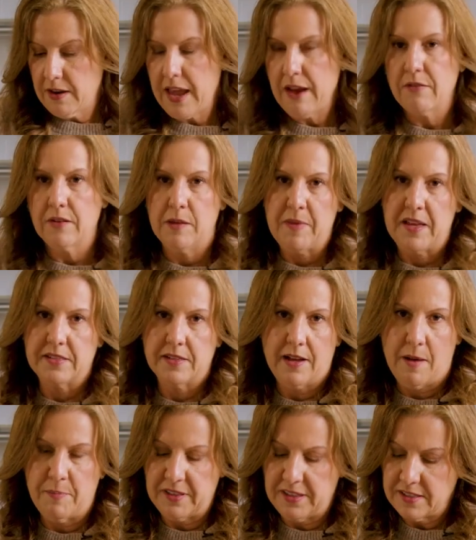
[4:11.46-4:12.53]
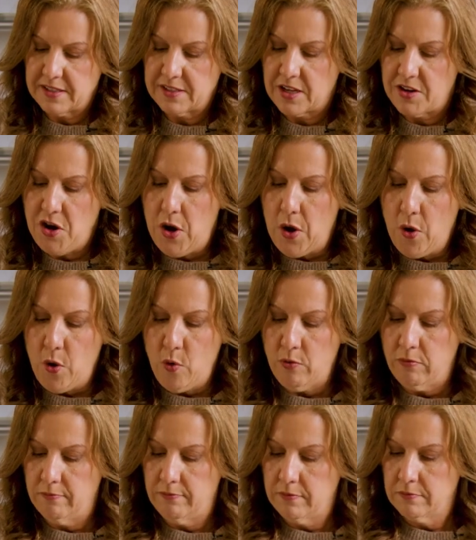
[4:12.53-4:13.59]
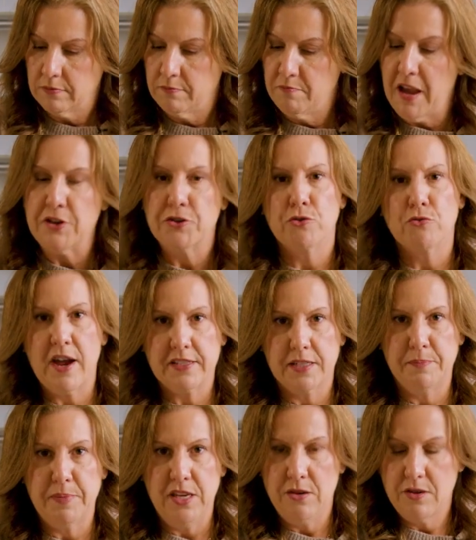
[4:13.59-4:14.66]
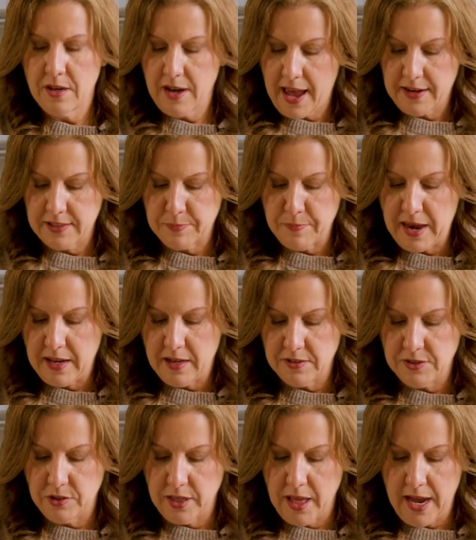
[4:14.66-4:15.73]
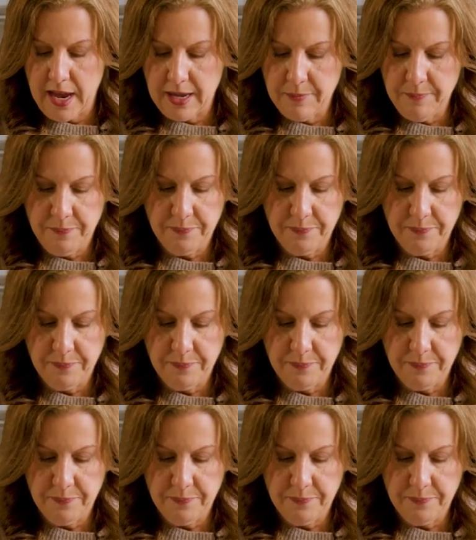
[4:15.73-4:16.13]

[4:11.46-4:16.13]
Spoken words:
can't really mess it up. This is a no measure recipe. You can add as many as you'd like.